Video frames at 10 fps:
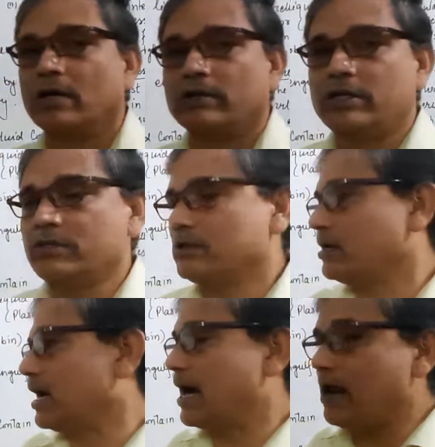
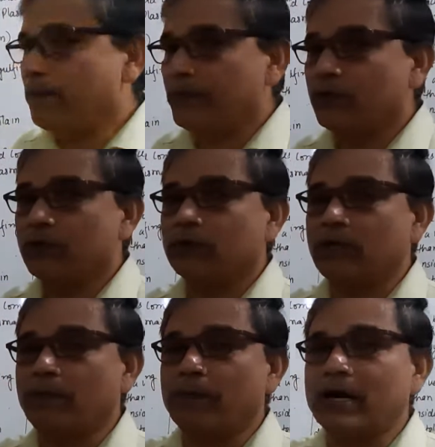This help
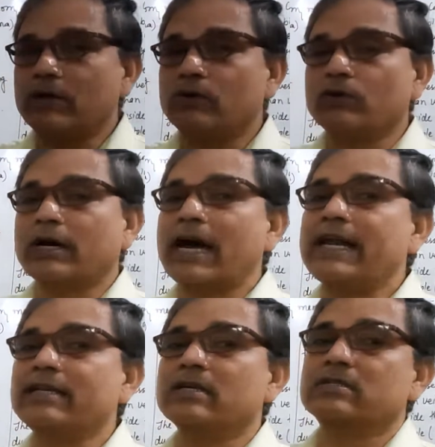the blood to
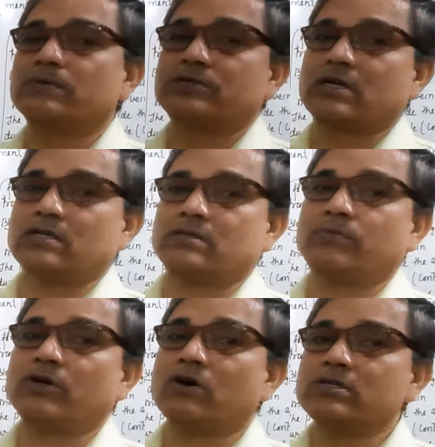carry the substance,
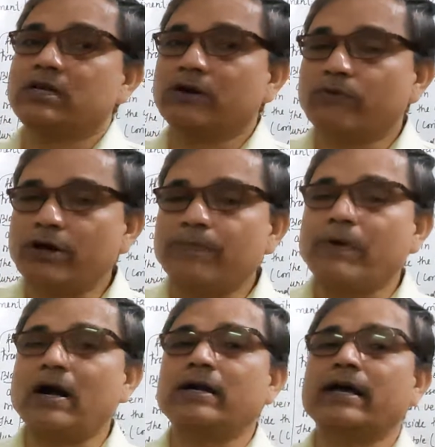because liquid
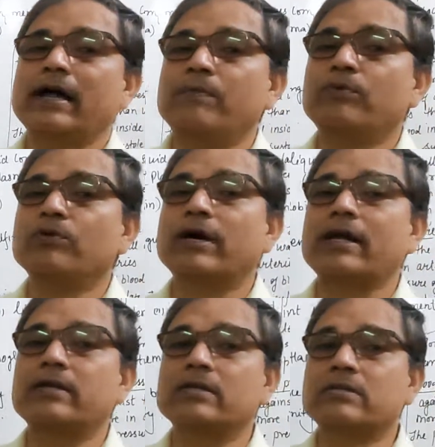part help to
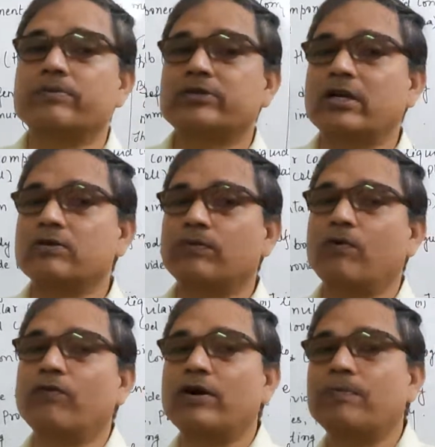carry the substance
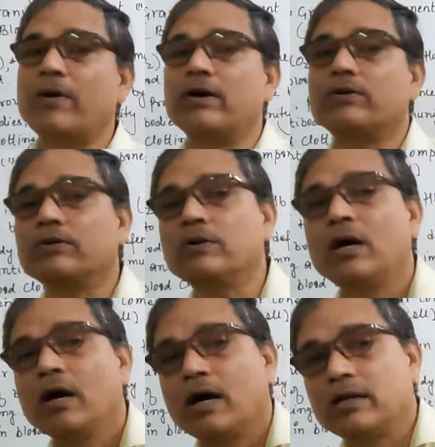from one part
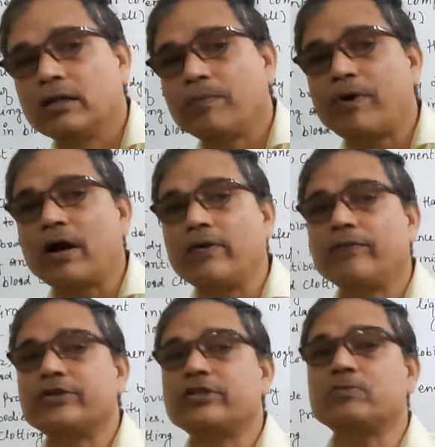to another
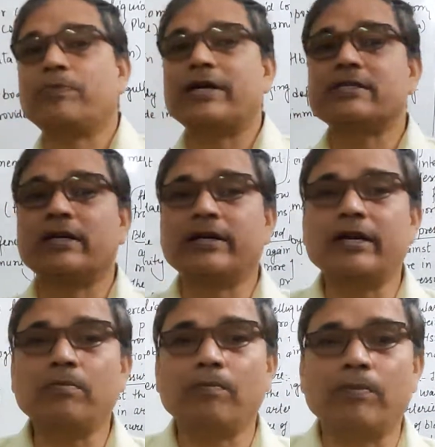part which is present
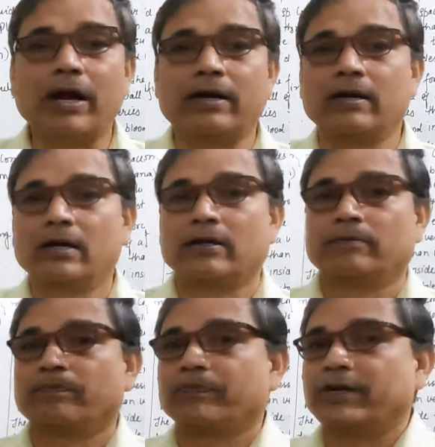in blood.
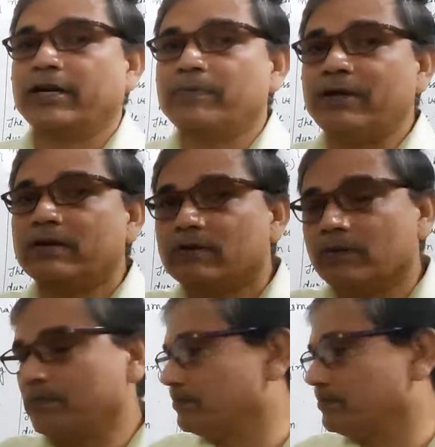It means